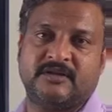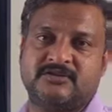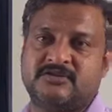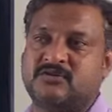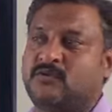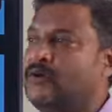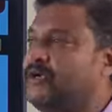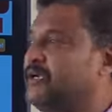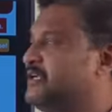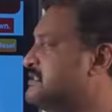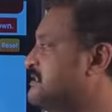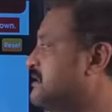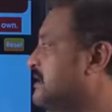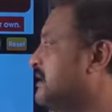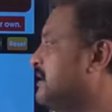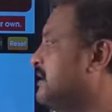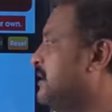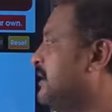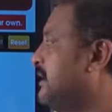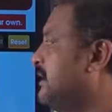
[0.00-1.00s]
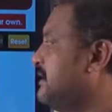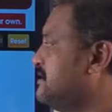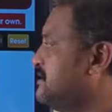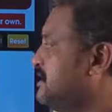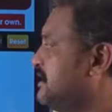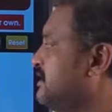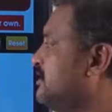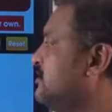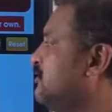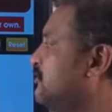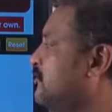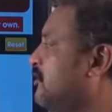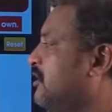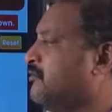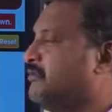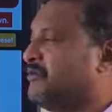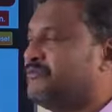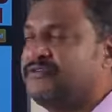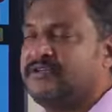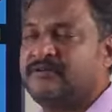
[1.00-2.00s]
So what is the adjective
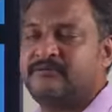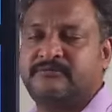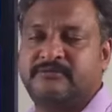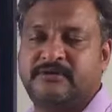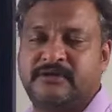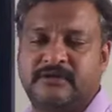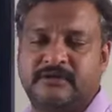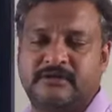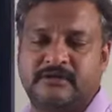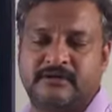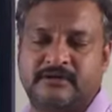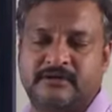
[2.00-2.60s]
form of the